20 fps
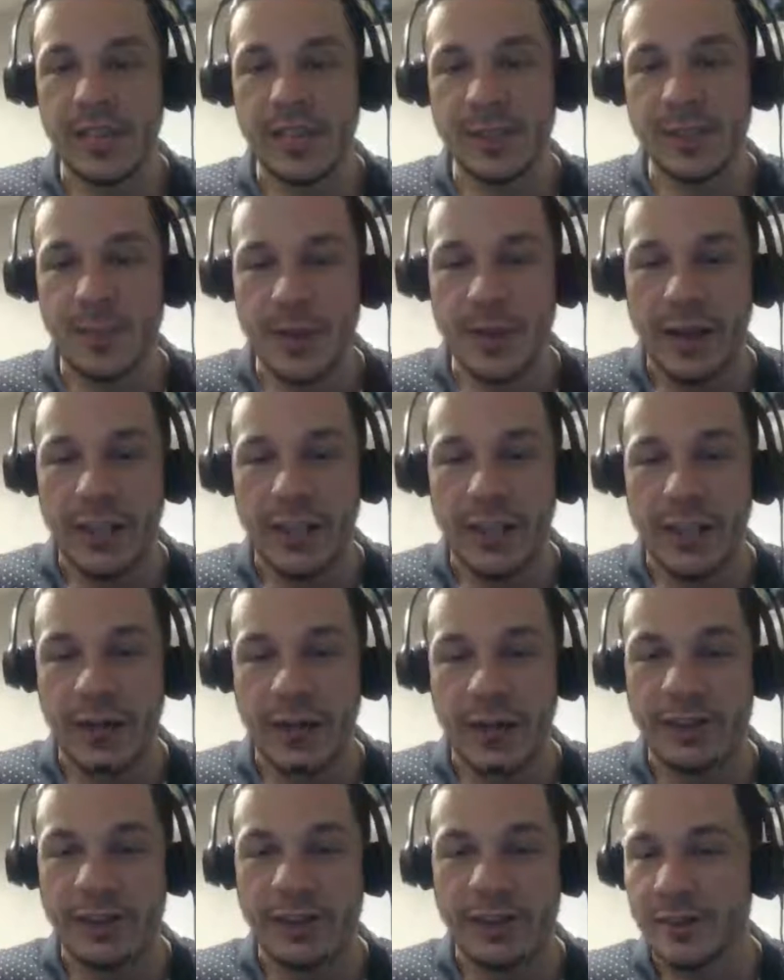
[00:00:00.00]
beer I
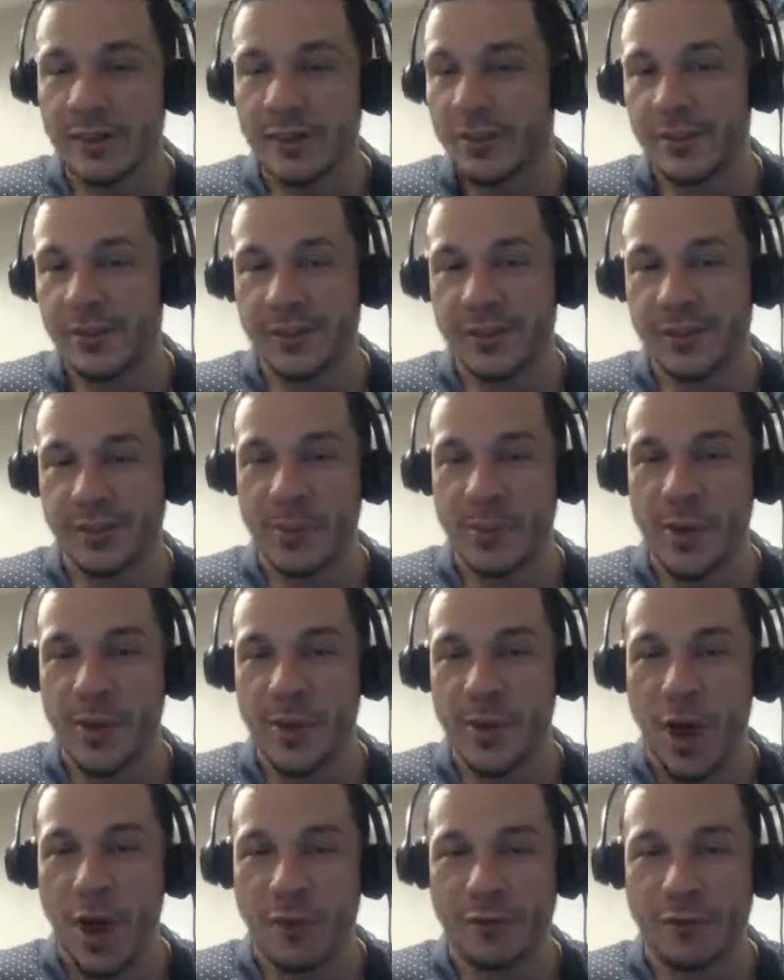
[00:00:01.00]
drink is it's gonna be
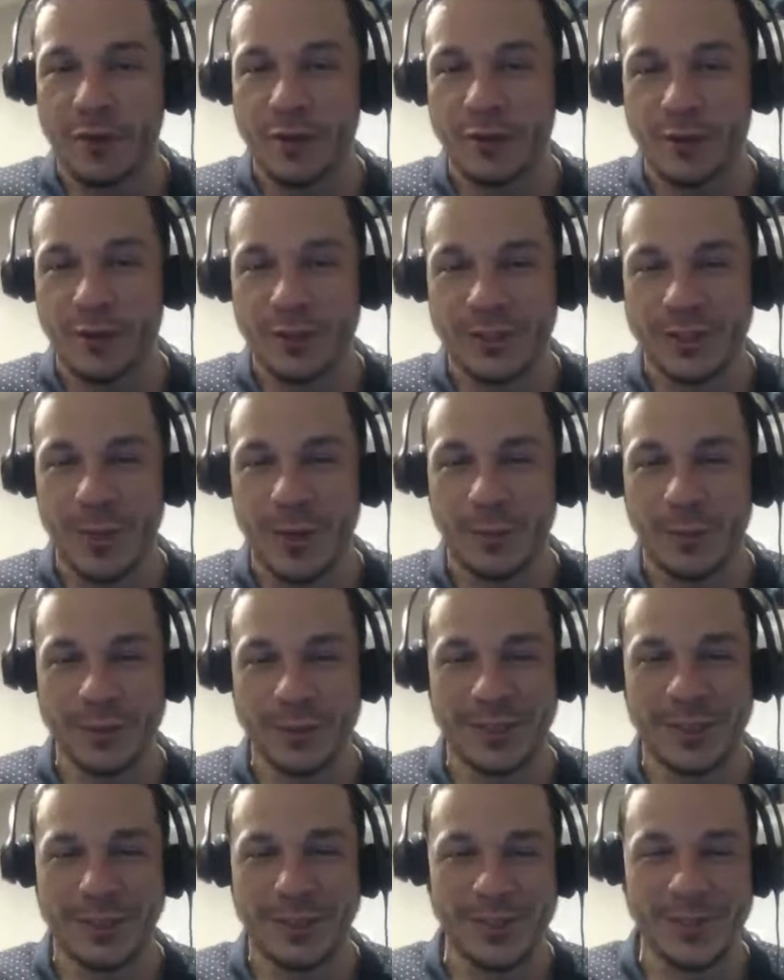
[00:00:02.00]
off for the first couple
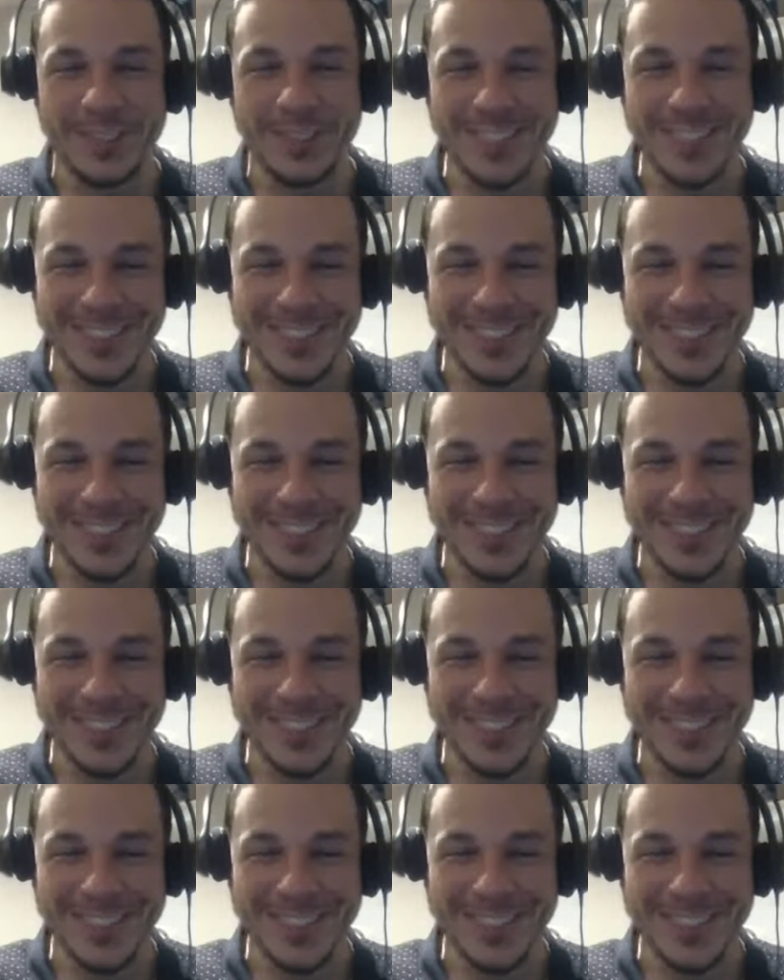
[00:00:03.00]
sips.